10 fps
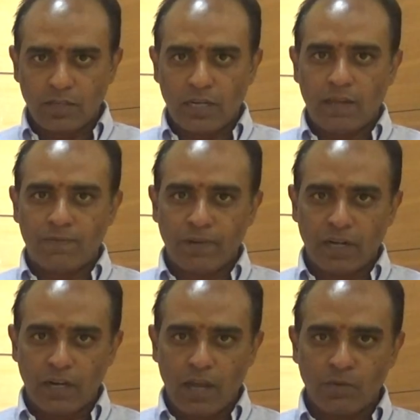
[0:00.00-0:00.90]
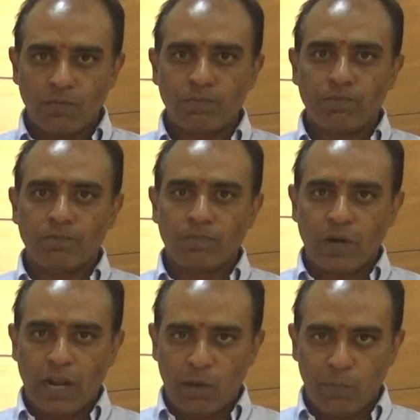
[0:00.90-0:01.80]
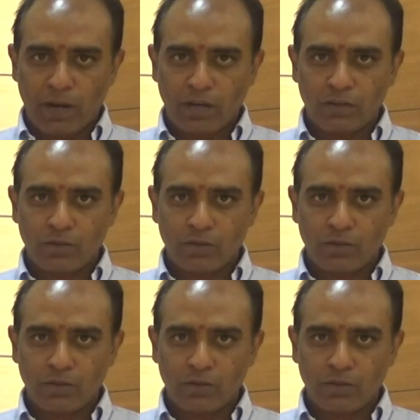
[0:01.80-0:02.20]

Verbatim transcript: definitely I recommend